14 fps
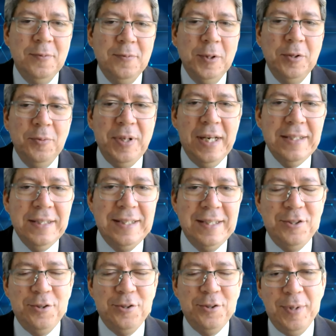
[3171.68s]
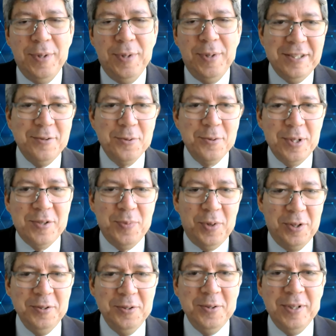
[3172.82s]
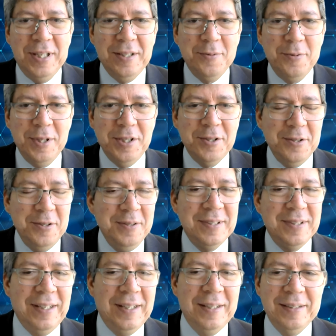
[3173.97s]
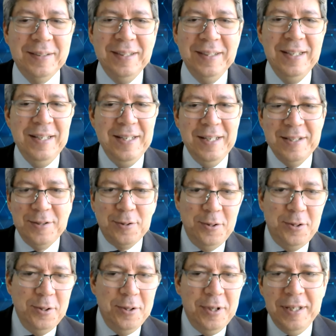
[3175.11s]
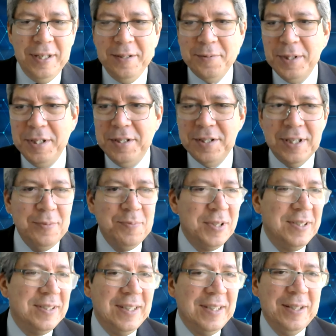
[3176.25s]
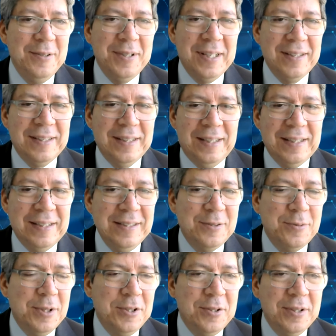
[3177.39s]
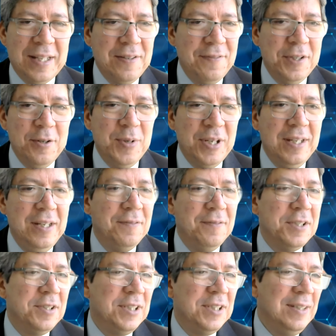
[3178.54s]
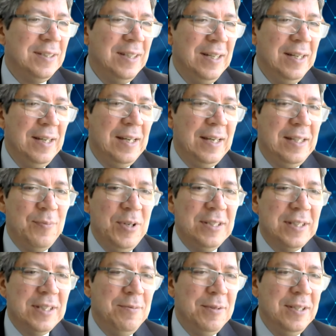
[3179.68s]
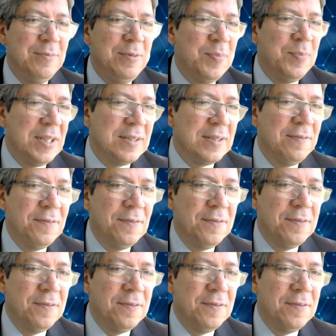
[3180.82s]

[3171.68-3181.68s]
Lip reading: will be asking to my colleagues to respond to that question. Sonjuhi, Richard, please take a look at his question at the very beginning of the chat. In the meantime, let me pass the